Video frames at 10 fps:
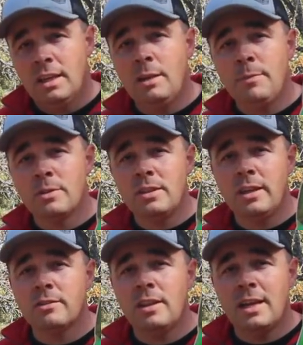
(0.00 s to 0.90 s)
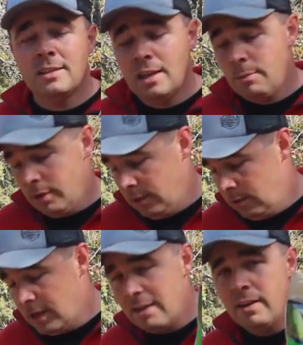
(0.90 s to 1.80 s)
Keep those electrolytes up and
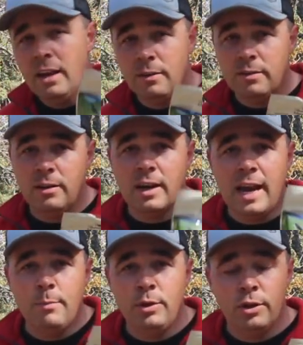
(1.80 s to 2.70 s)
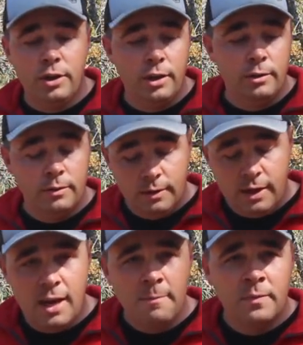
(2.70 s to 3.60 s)
you'll have a healthier, happier goat,
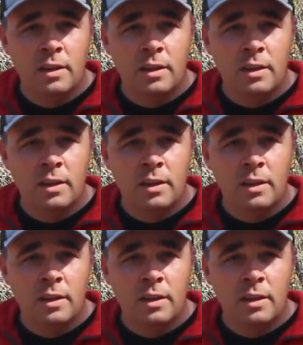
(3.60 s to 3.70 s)
okay?